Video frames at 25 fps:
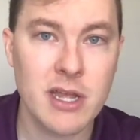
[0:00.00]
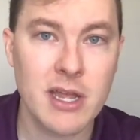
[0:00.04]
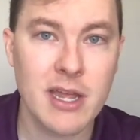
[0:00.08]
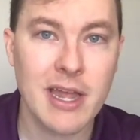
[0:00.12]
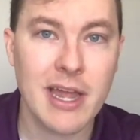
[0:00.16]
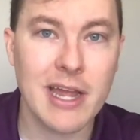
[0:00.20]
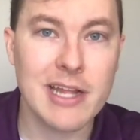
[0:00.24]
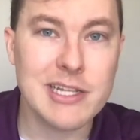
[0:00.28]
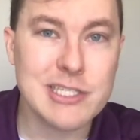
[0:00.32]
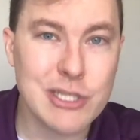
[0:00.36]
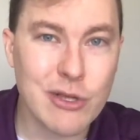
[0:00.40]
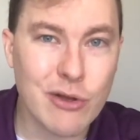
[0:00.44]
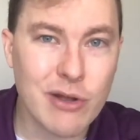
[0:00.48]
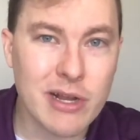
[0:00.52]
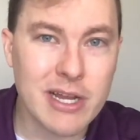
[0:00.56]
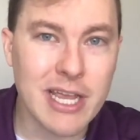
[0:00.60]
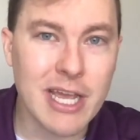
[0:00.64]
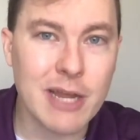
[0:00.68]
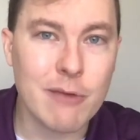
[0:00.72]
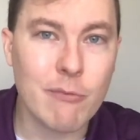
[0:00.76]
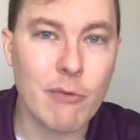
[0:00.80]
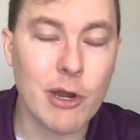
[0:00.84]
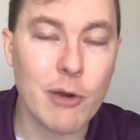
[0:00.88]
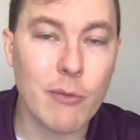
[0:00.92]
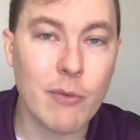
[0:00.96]
And so again,
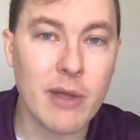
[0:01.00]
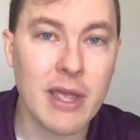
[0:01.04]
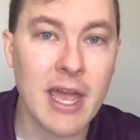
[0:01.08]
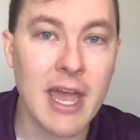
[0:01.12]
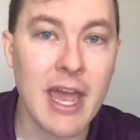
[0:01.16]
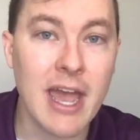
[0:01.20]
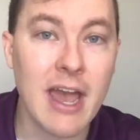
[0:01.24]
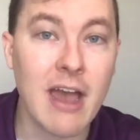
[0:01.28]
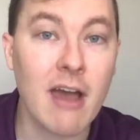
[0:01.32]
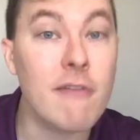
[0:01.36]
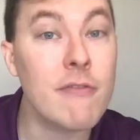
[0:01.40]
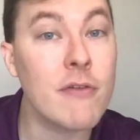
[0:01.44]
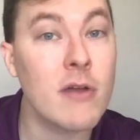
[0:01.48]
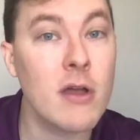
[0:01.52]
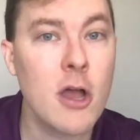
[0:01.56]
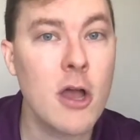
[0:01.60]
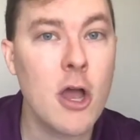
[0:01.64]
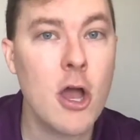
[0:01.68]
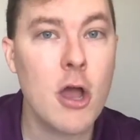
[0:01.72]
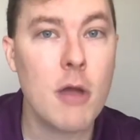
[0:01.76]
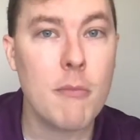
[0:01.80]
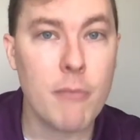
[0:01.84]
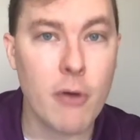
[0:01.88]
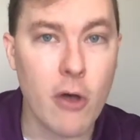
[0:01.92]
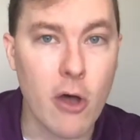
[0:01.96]
what do we have?
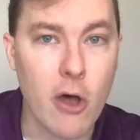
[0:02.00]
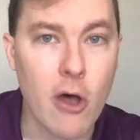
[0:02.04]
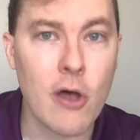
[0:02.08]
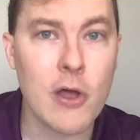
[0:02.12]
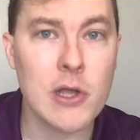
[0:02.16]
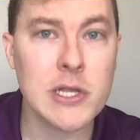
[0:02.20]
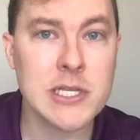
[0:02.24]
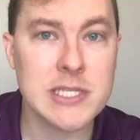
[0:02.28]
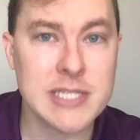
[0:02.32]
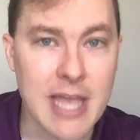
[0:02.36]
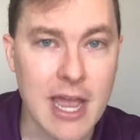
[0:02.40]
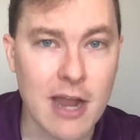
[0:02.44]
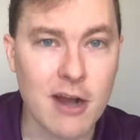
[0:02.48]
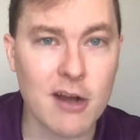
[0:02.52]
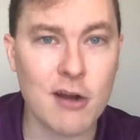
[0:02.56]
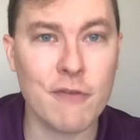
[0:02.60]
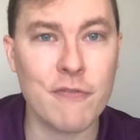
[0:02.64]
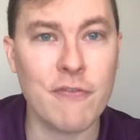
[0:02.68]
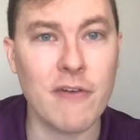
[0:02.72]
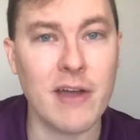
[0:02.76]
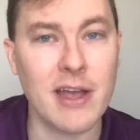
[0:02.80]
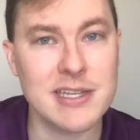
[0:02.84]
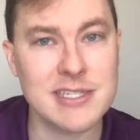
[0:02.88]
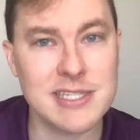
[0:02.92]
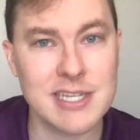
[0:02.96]
Paul
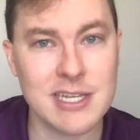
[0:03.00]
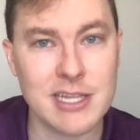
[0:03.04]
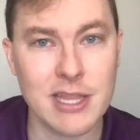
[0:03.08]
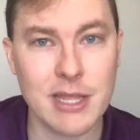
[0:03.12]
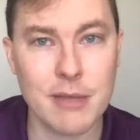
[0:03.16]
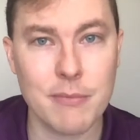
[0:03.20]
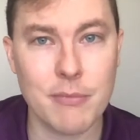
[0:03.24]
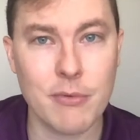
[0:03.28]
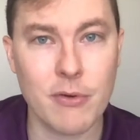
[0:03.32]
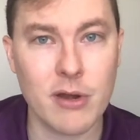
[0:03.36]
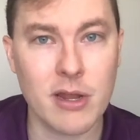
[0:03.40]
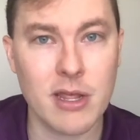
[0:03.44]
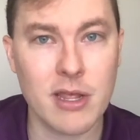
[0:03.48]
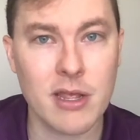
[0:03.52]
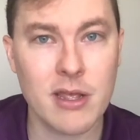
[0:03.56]
sacrificing liberty.